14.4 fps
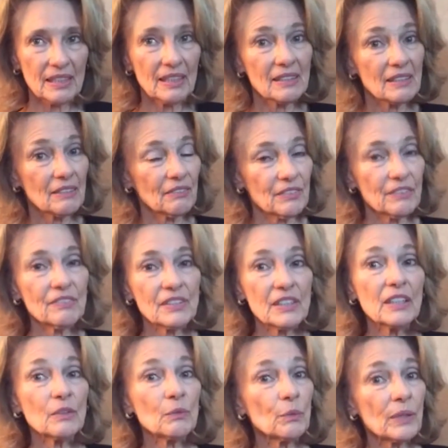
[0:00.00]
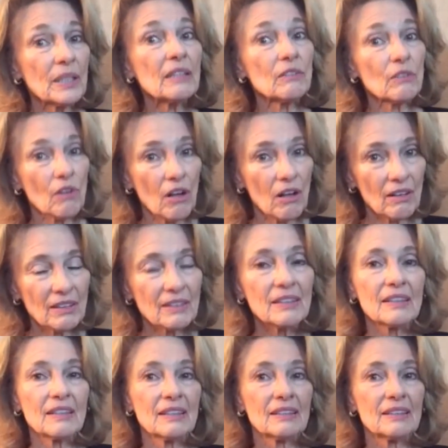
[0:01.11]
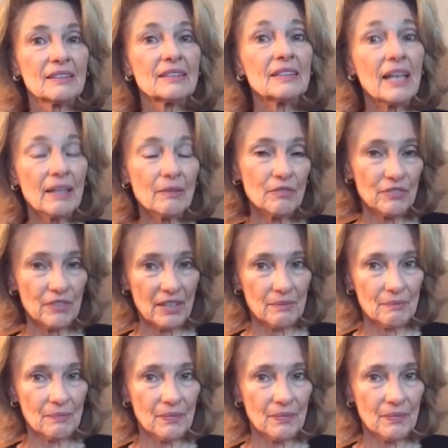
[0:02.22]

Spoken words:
It is a 15-week long time frame.